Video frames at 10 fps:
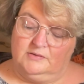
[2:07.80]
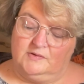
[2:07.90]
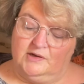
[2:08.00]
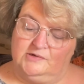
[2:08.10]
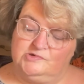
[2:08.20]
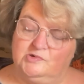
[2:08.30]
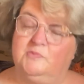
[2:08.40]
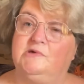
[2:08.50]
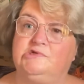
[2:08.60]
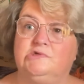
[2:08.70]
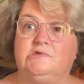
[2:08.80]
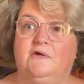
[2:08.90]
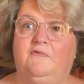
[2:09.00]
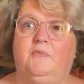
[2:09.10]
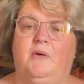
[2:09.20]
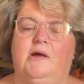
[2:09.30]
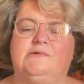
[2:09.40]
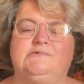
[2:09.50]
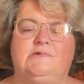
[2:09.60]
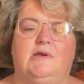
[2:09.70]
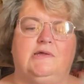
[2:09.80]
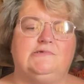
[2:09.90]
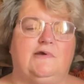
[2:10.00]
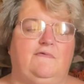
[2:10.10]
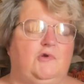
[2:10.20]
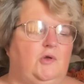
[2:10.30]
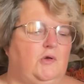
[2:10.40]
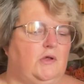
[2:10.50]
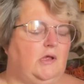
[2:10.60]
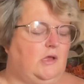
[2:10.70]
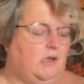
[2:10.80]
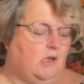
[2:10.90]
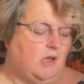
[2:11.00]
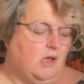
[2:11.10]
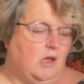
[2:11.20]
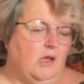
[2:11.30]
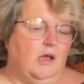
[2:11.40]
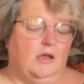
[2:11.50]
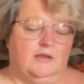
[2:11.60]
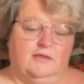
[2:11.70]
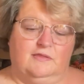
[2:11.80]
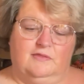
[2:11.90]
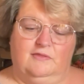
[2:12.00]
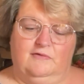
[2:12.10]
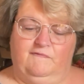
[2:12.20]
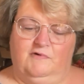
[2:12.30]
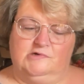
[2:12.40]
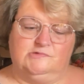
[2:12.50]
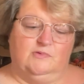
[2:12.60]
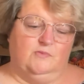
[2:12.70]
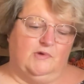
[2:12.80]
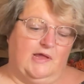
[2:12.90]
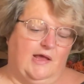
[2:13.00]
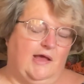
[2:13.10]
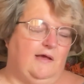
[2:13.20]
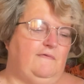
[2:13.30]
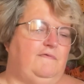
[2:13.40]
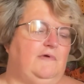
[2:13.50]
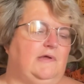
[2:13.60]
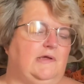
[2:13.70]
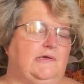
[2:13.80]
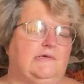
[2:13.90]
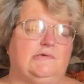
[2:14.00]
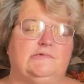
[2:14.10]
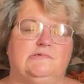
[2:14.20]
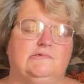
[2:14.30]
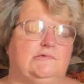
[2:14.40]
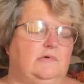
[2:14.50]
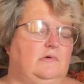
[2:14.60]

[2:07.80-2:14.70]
down to a beach duffel bag. So let's have a look. The first one we have is